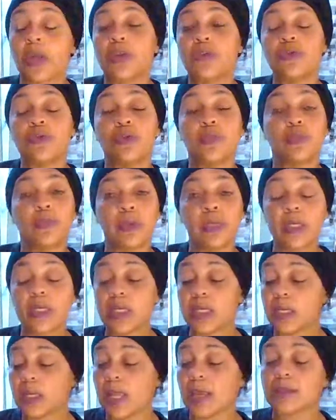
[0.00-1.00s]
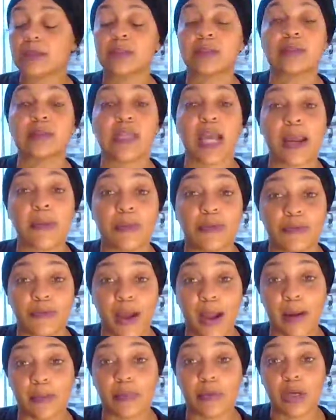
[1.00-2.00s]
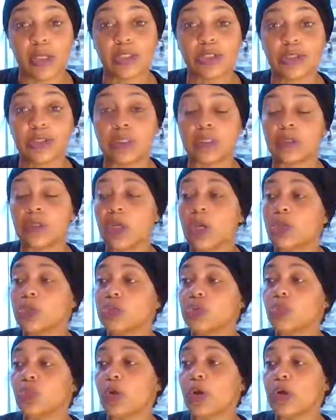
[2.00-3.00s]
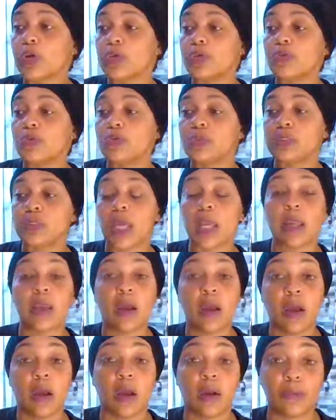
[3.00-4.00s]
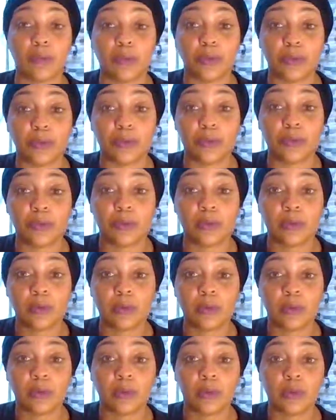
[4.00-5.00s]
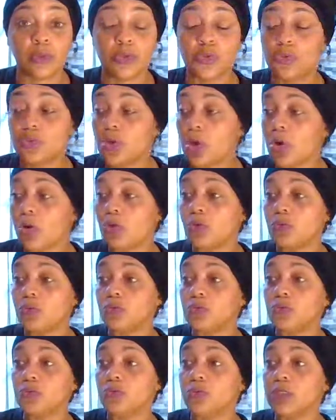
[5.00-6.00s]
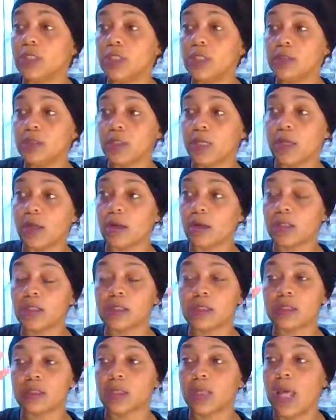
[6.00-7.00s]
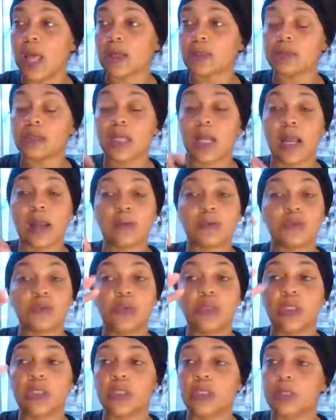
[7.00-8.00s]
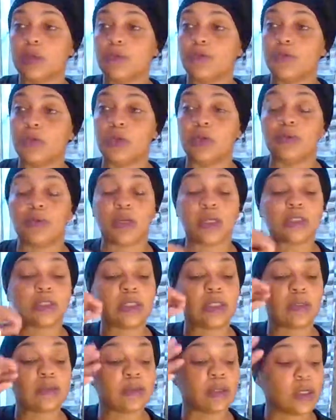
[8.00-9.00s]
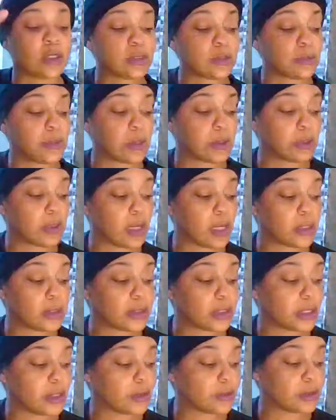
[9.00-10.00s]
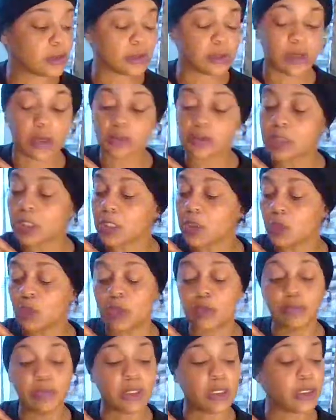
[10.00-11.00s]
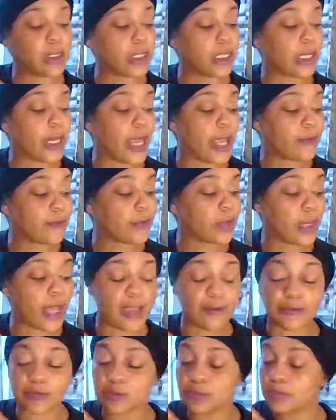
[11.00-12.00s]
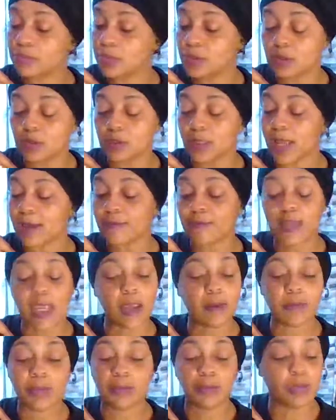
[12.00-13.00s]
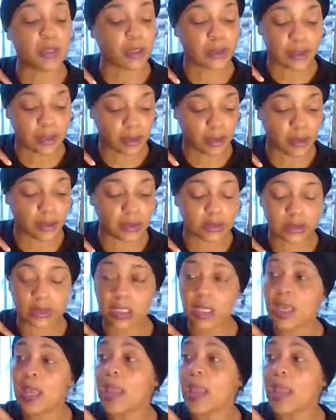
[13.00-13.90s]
and you'll be in that type of vibration to where you stay humble. You know, you get there because a lot of times we can get full of ourselves, start smelling ourselves, and start thinking we bigger than life, and life is life can't be bigger than us.